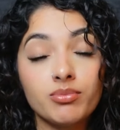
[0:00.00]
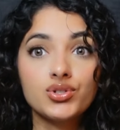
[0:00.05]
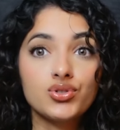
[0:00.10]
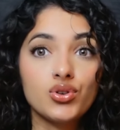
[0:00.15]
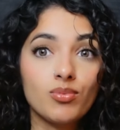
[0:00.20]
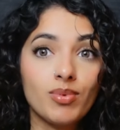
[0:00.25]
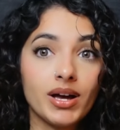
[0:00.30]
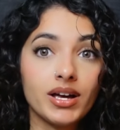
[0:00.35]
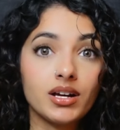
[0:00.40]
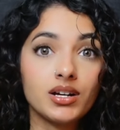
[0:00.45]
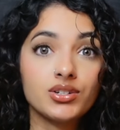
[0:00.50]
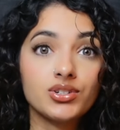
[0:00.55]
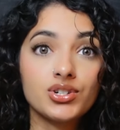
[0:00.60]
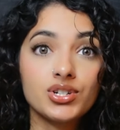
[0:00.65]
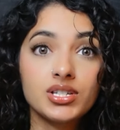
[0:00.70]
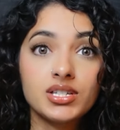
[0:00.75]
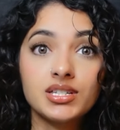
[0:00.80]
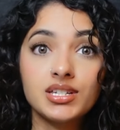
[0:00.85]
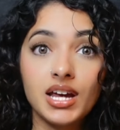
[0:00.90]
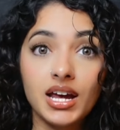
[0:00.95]
So by
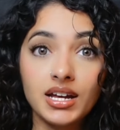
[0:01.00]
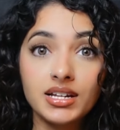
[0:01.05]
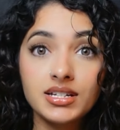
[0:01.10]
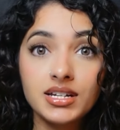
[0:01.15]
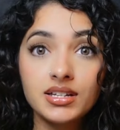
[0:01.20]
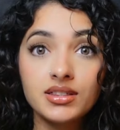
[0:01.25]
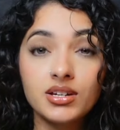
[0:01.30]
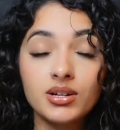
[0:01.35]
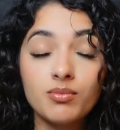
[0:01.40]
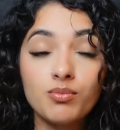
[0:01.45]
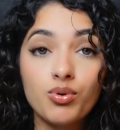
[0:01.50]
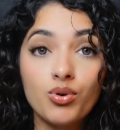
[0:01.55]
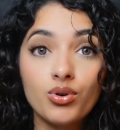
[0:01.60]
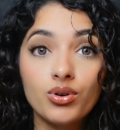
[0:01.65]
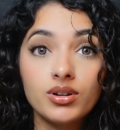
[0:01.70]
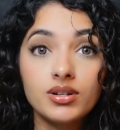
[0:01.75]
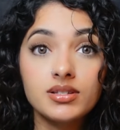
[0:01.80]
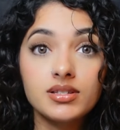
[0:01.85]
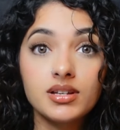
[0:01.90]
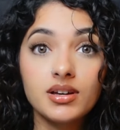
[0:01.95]
understanding the
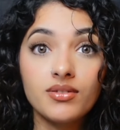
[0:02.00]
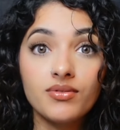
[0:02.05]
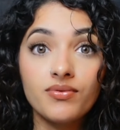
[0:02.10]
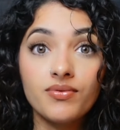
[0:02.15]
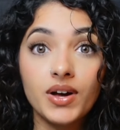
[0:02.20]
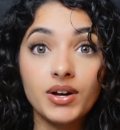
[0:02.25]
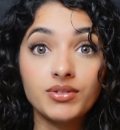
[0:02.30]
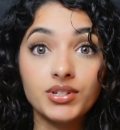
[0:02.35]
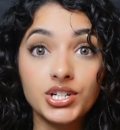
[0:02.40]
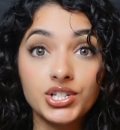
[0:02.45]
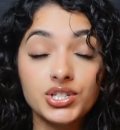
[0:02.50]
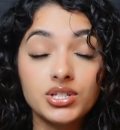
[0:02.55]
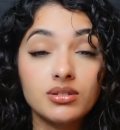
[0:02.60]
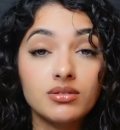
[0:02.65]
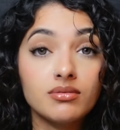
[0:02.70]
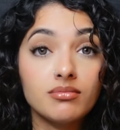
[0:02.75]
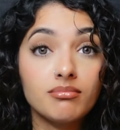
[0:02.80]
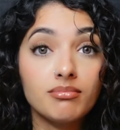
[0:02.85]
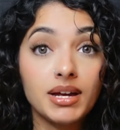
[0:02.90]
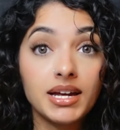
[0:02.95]
importance of
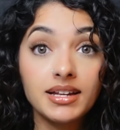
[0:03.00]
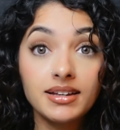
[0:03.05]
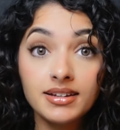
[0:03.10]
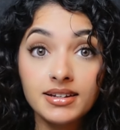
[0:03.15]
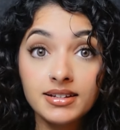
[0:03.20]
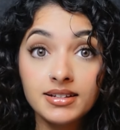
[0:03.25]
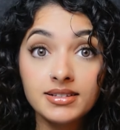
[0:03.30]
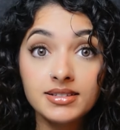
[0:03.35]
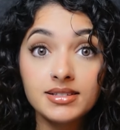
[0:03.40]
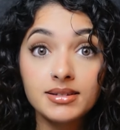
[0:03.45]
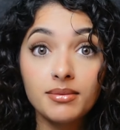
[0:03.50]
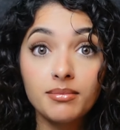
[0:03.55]
foundation maintenance,